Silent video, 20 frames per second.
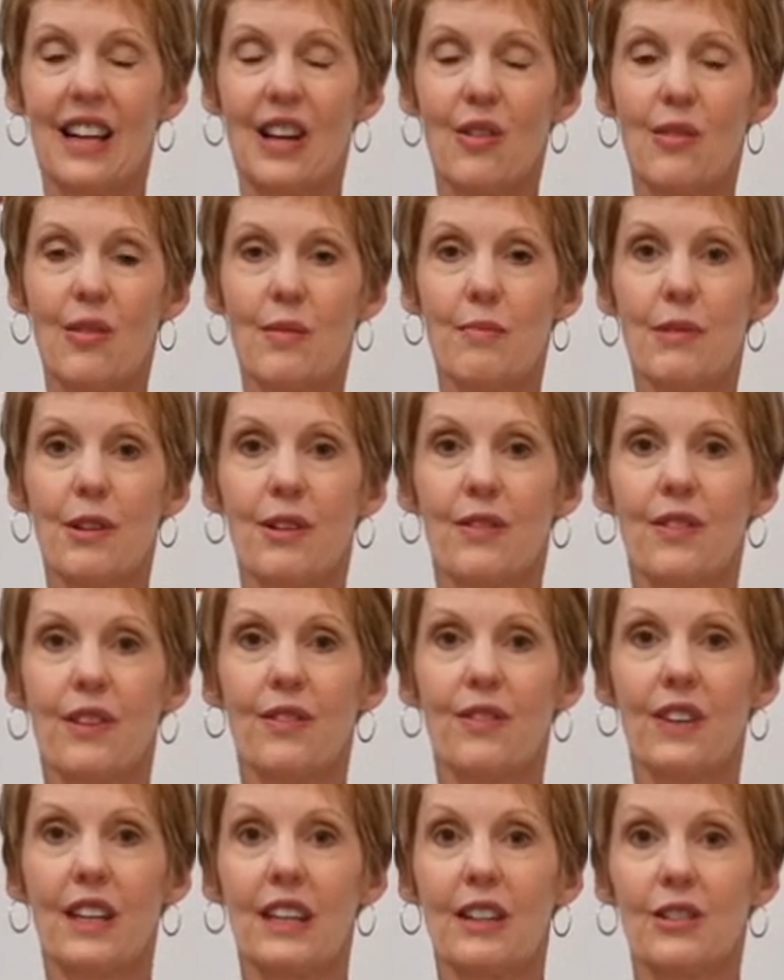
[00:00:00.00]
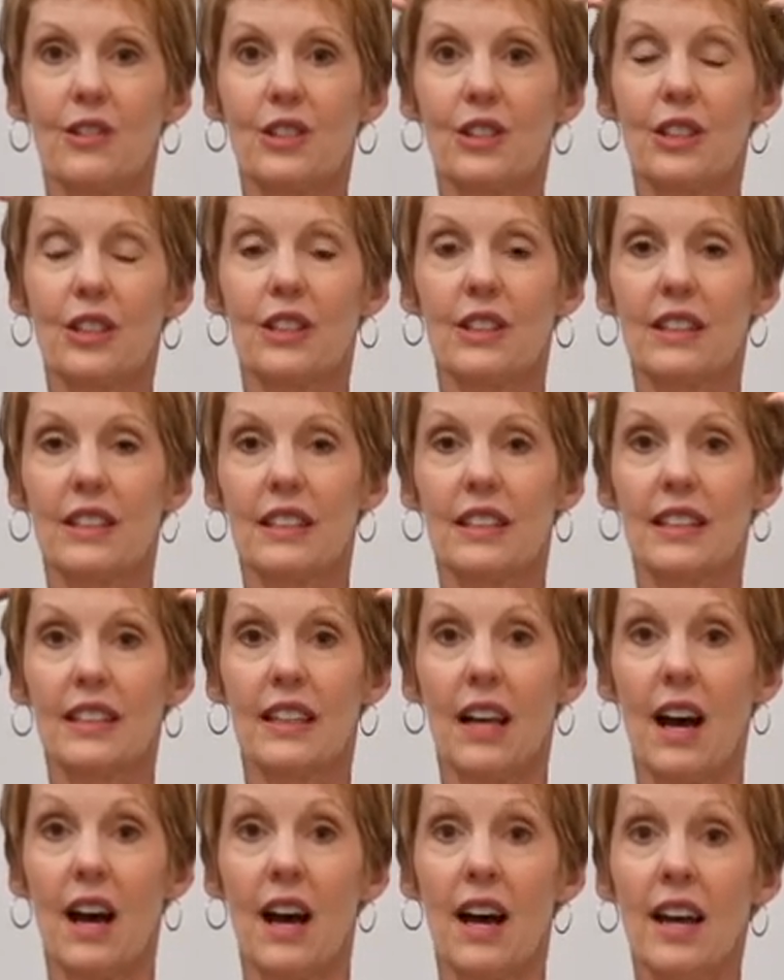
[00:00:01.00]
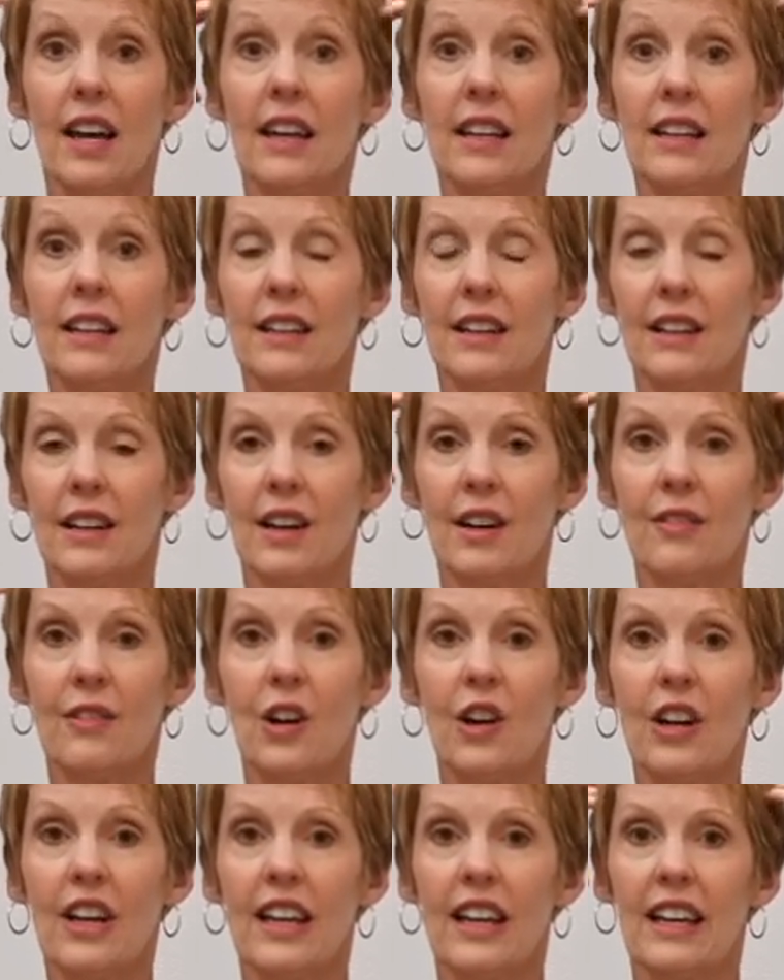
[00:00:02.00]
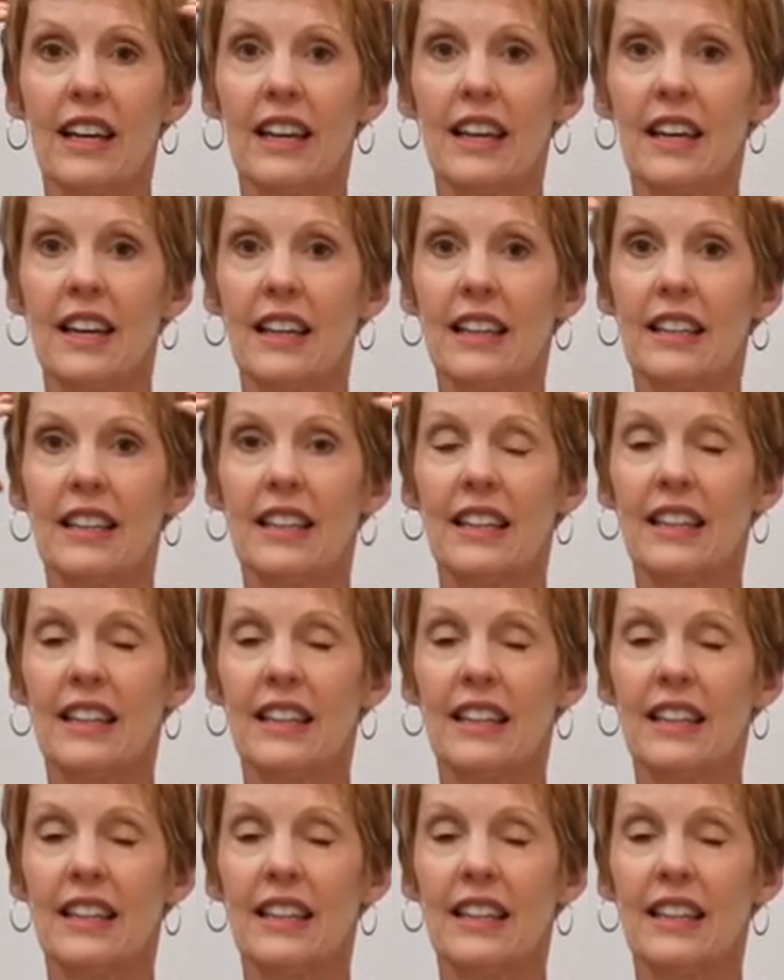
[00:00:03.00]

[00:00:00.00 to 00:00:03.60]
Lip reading: We move the fingers to the side of our head,